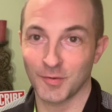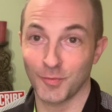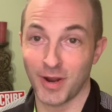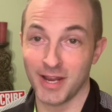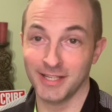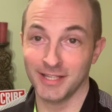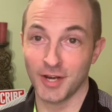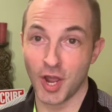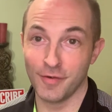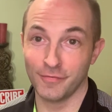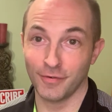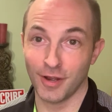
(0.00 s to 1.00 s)
Writing an
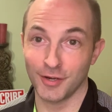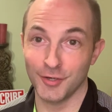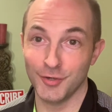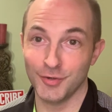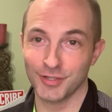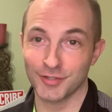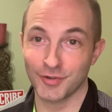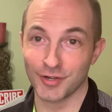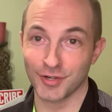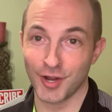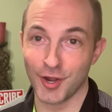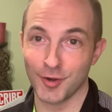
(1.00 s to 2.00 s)
offer on a new
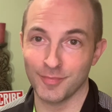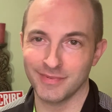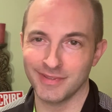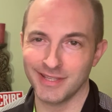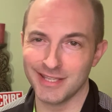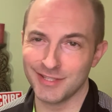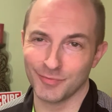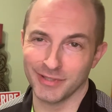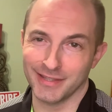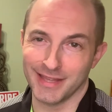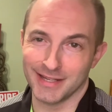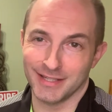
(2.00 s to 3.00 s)
construction home isn't
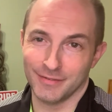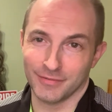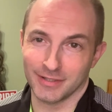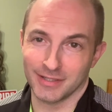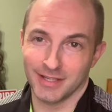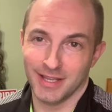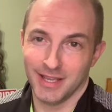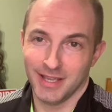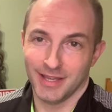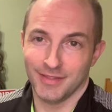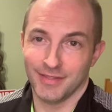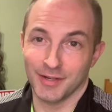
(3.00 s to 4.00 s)
really that different
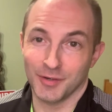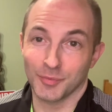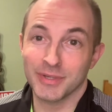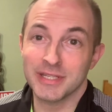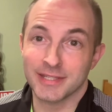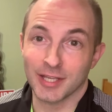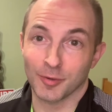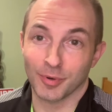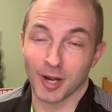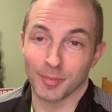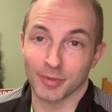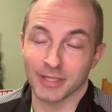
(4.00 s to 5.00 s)
than a resale
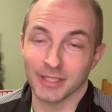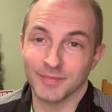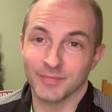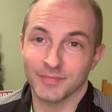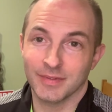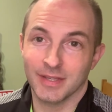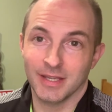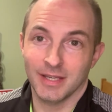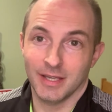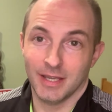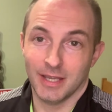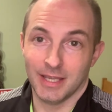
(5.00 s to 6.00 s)
property.
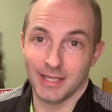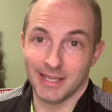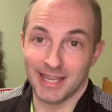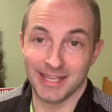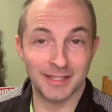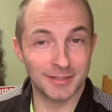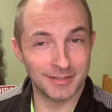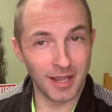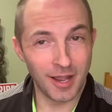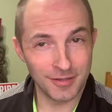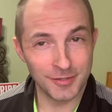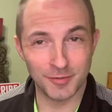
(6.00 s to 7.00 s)
And it
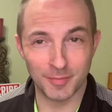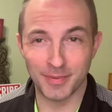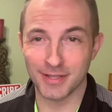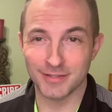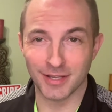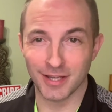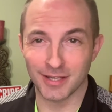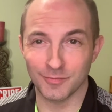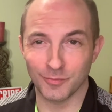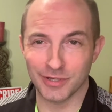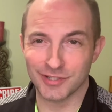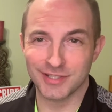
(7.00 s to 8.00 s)
also depends
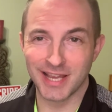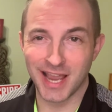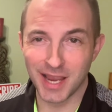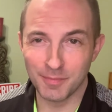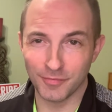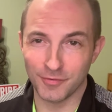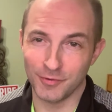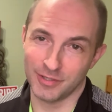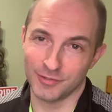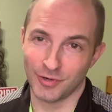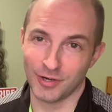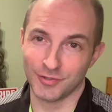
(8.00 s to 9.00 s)
on which type of new
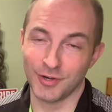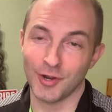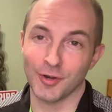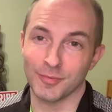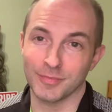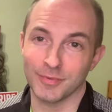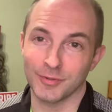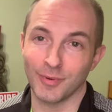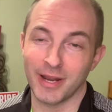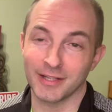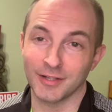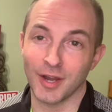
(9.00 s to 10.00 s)
construction home you're
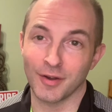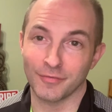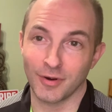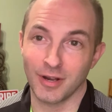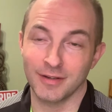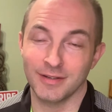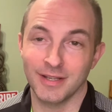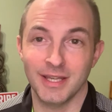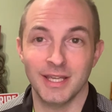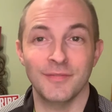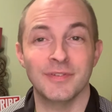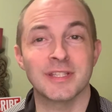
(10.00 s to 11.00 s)
writing an offer on.
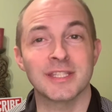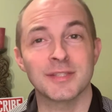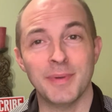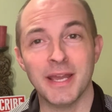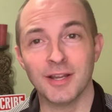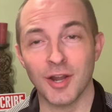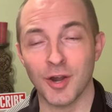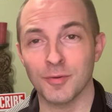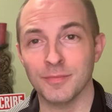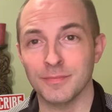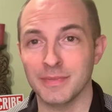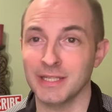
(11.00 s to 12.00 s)
If it's a spec
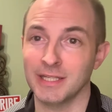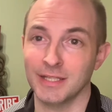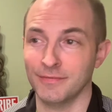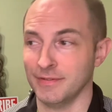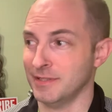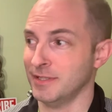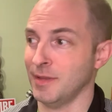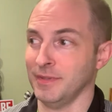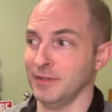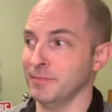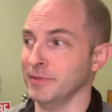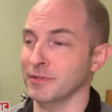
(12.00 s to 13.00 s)
home, meaning if it's
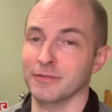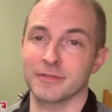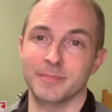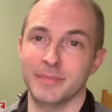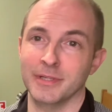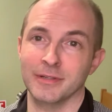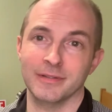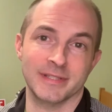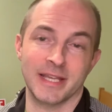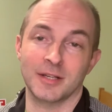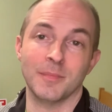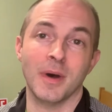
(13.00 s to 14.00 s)
something the builder's built,
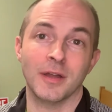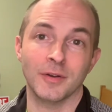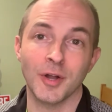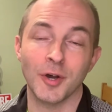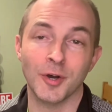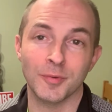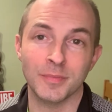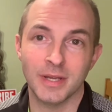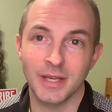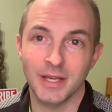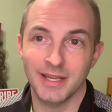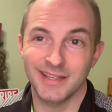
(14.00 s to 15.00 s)
it's like a model home,
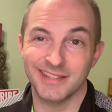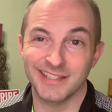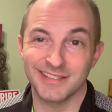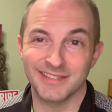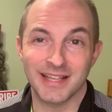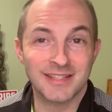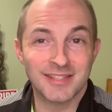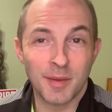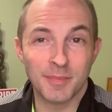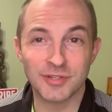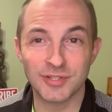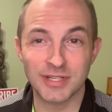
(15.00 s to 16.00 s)
then that's
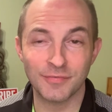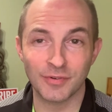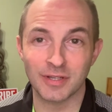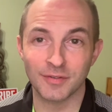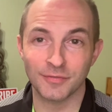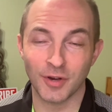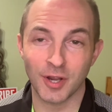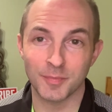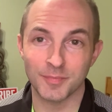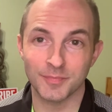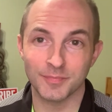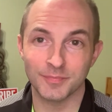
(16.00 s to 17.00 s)
not much different
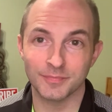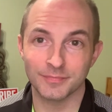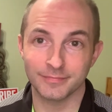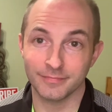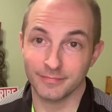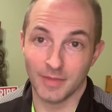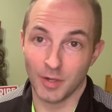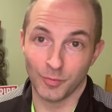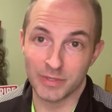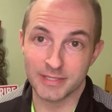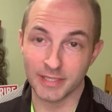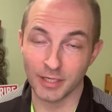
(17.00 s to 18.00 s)
from a
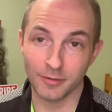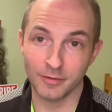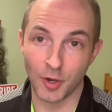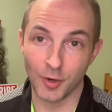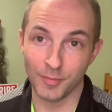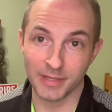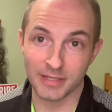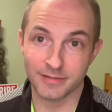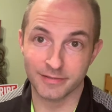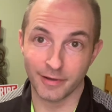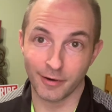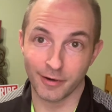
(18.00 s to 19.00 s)
resale home
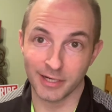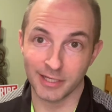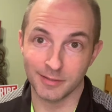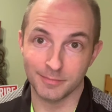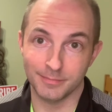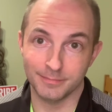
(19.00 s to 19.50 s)
that's already